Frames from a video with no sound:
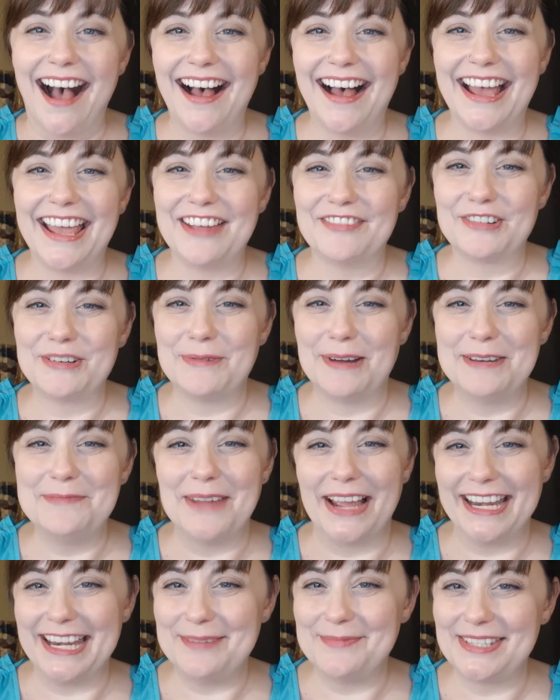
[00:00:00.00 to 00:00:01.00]
Hi, everyone.
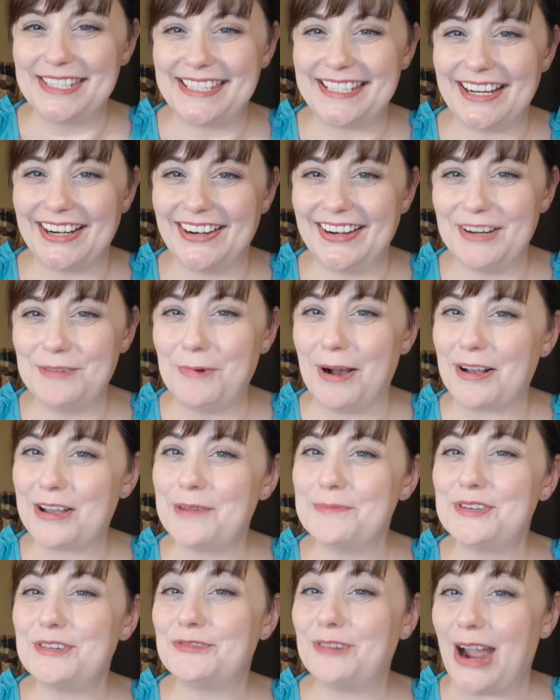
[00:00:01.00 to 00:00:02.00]
My name is Terri.
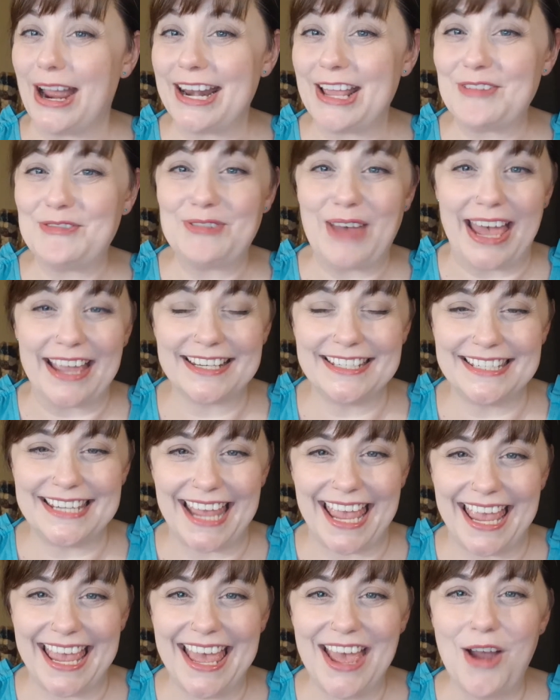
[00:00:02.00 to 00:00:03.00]
Welcome to Friday Fact
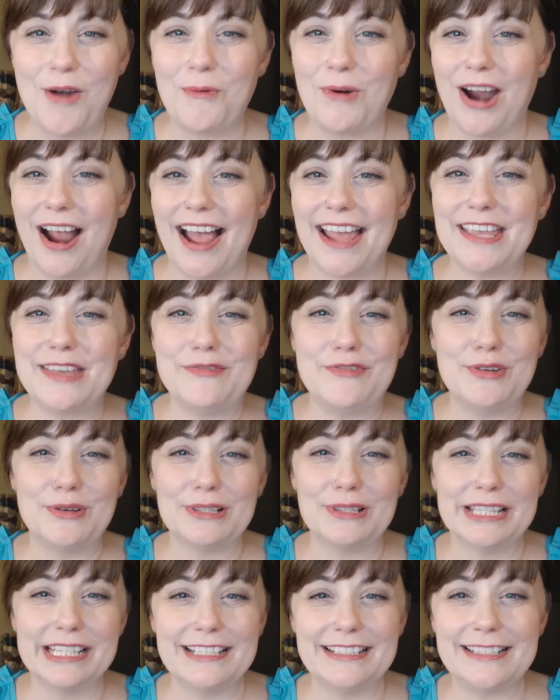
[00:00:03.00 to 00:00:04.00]
Day, where I give you a
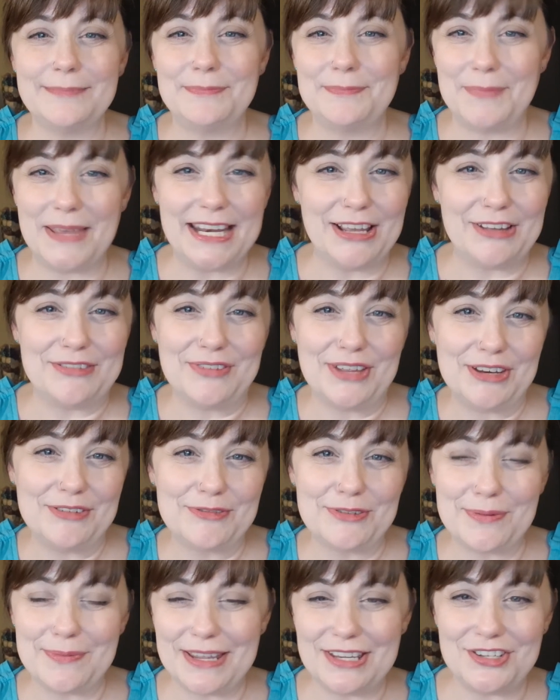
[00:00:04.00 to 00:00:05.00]
little bit of
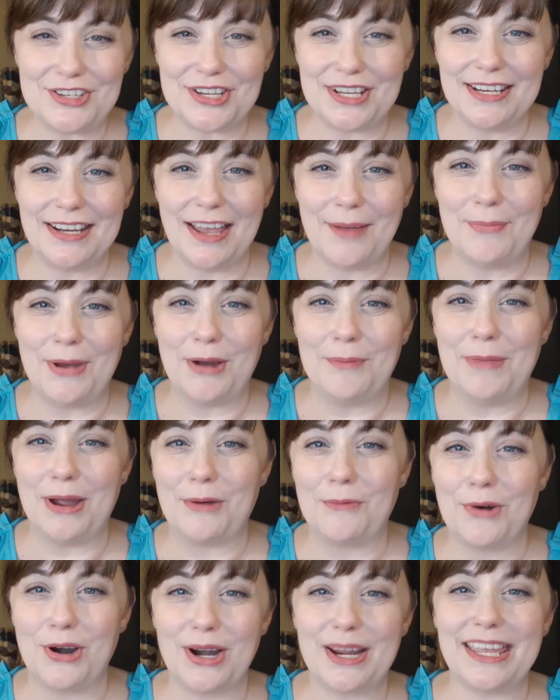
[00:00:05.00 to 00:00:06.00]
information about my
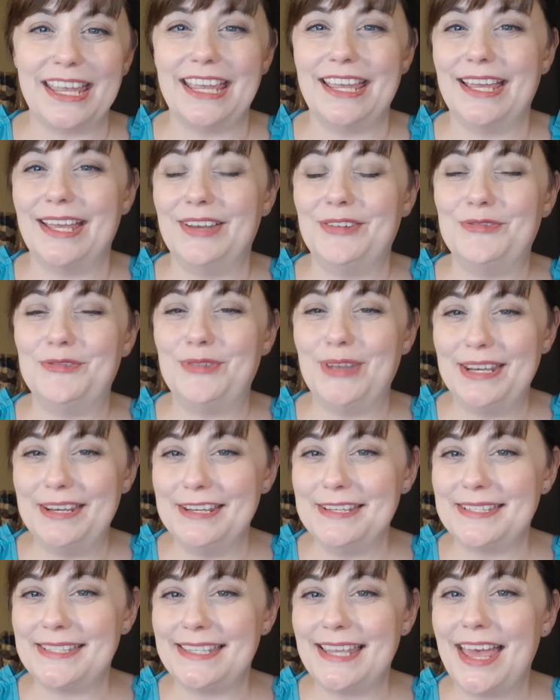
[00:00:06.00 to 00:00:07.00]
work in
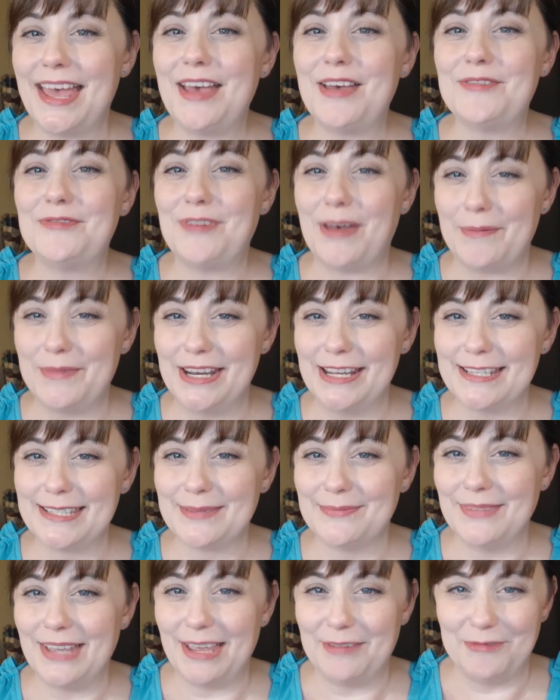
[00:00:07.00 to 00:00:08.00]
fitness,
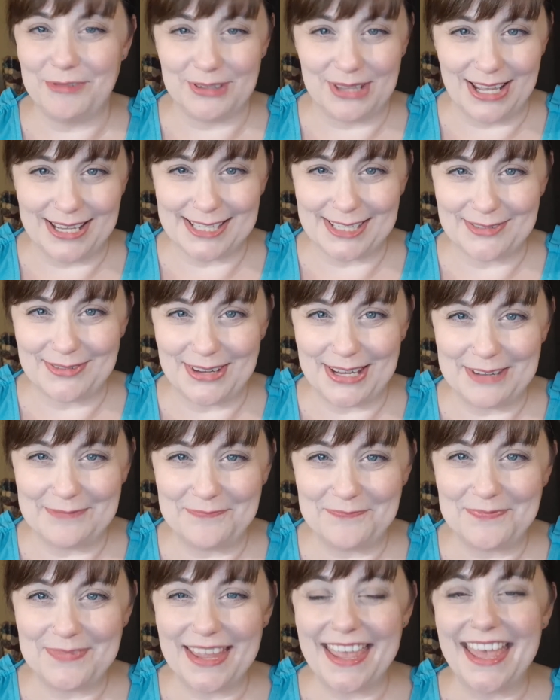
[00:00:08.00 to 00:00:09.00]
feminism, and philosophy.
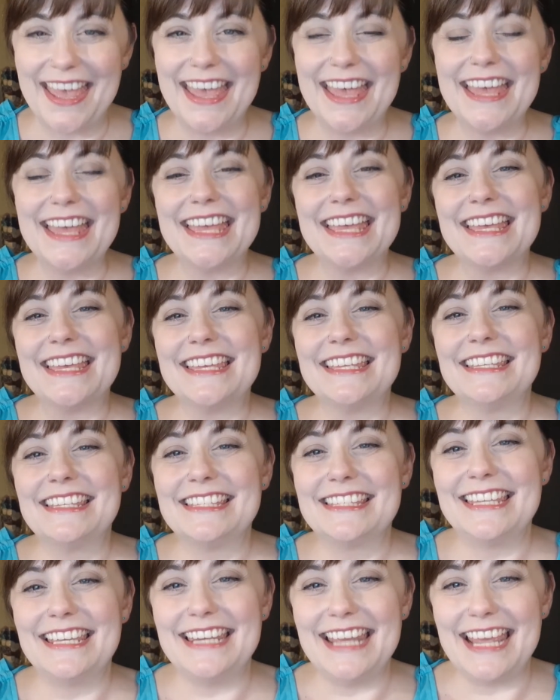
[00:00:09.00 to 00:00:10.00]

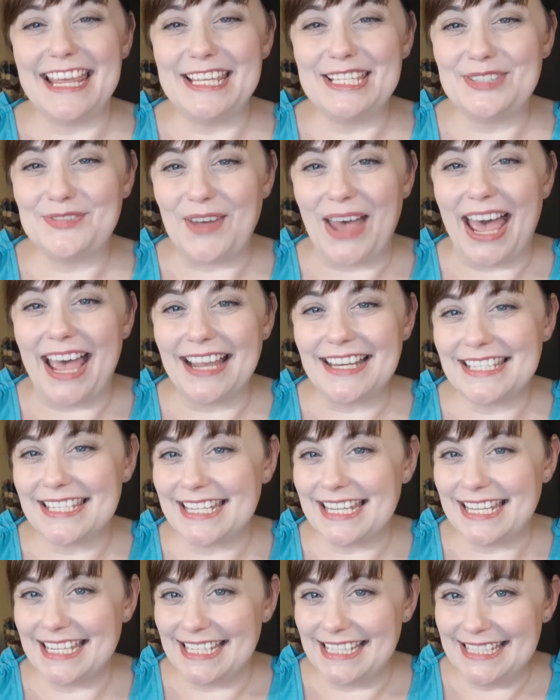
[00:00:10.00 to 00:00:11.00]
Today's fact
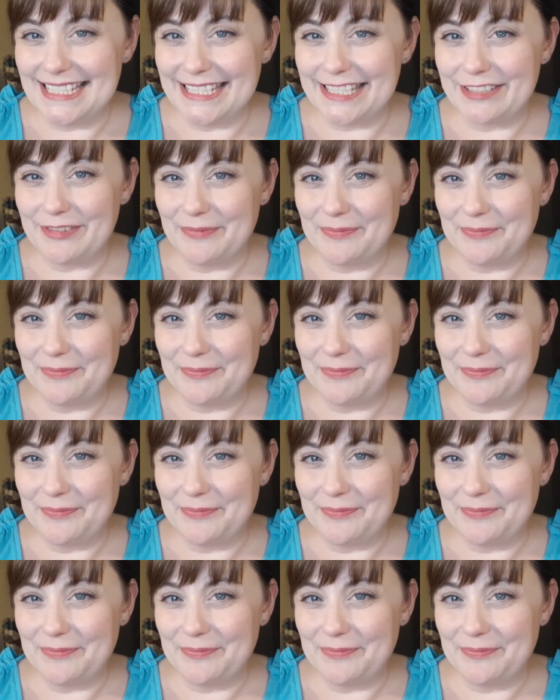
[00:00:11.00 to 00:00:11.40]
is